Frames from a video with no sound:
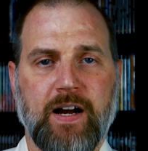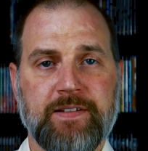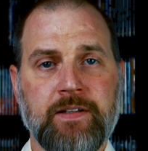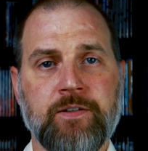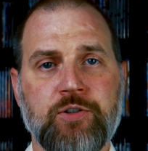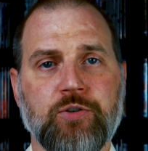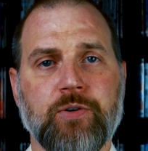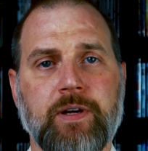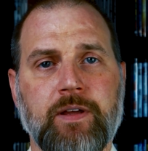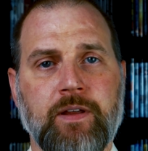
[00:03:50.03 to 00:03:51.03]
I did
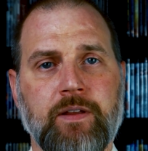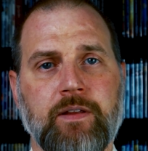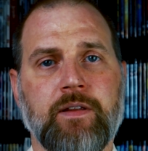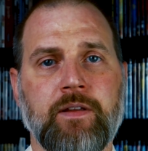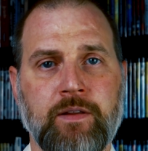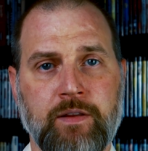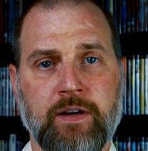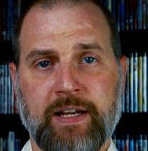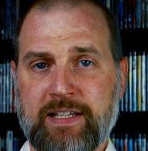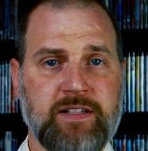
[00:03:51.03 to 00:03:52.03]
enjoy
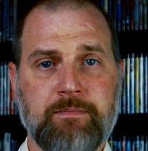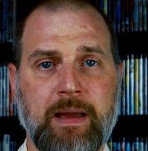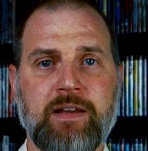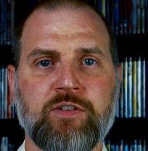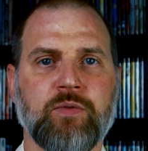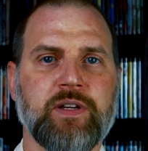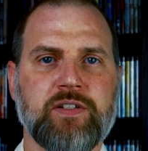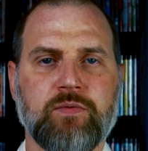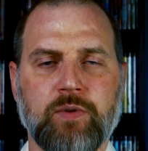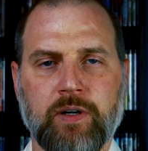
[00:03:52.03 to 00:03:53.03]
the main
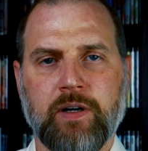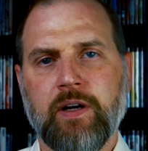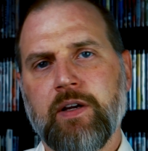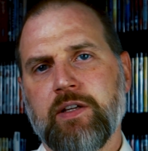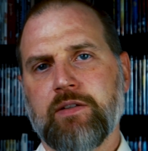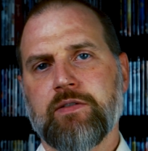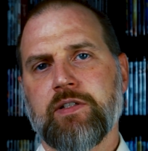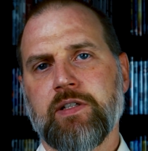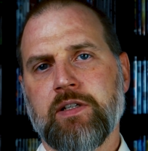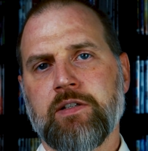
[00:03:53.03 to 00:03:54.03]
twist where you
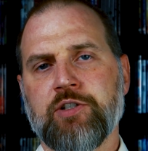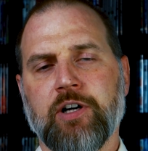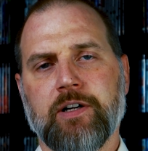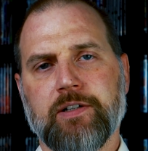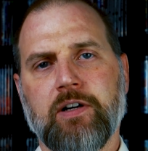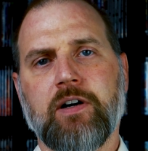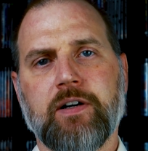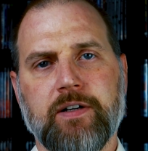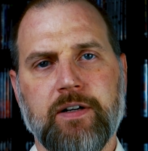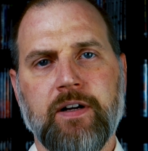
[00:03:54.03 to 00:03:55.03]
see John
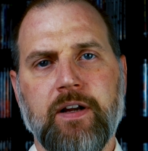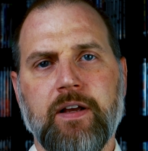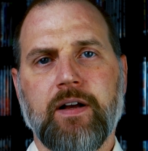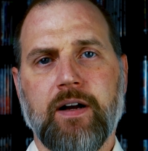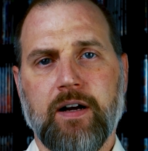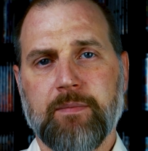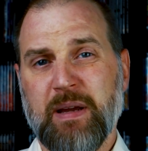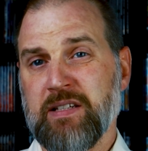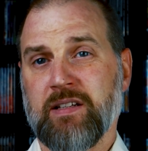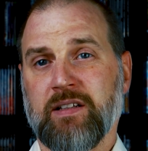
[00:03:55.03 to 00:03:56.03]
Connor
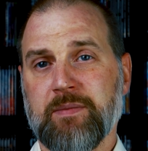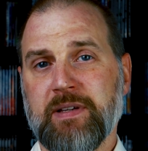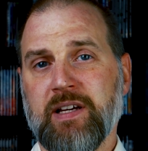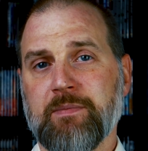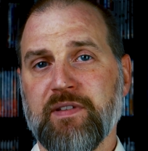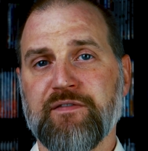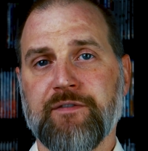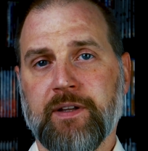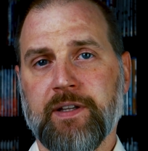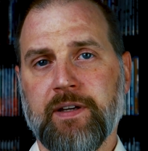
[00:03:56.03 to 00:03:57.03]
basically become the
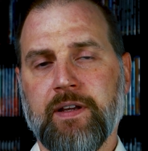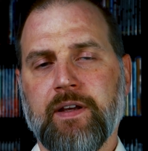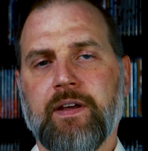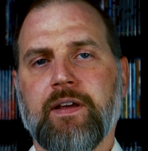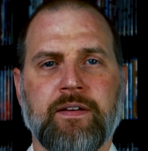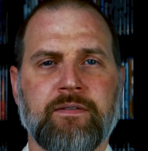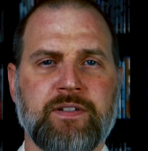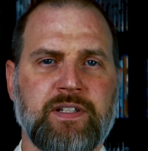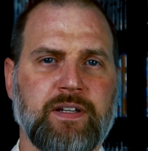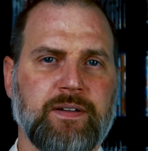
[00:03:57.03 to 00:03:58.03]
villain. It
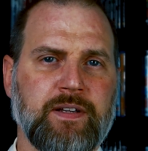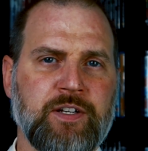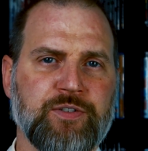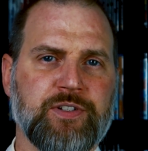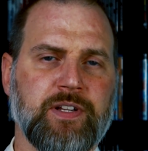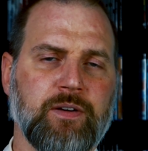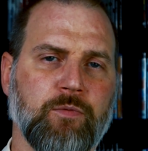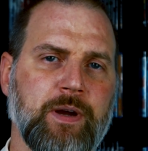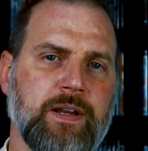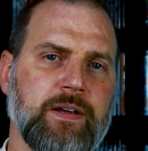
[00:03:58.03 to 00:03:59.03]
was an interesting
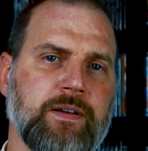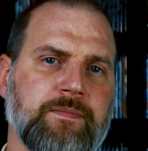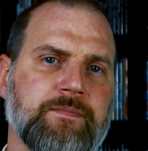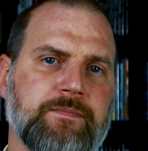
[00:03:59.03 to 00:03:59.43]
way to,